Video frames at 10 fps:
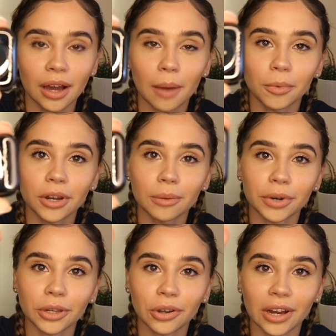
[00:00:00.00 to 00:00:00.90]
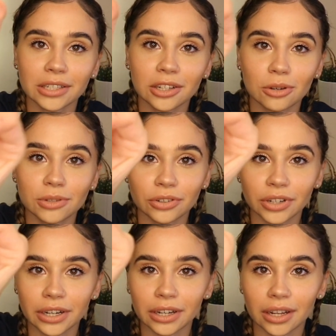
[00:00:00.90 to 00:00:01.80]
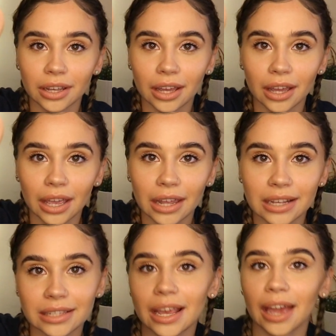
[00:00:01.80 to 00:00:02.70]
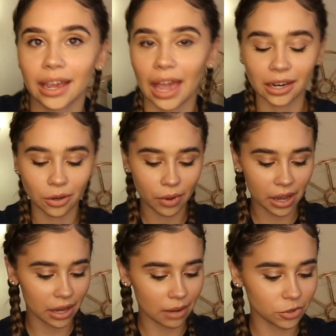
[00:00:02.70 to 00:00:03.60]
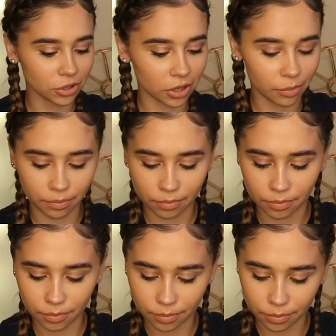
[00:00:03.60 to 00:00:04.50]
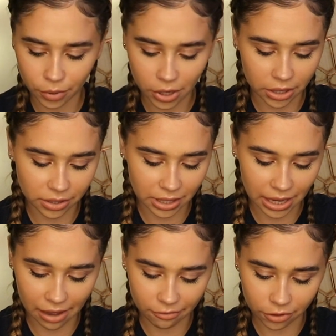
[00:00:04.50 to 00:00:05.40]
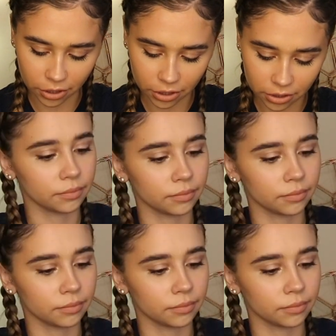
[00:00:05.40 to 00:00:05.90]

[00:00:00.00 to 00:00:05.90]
I'm gonna bring you guys closer in a sec anyway. I'm just gonna put it together.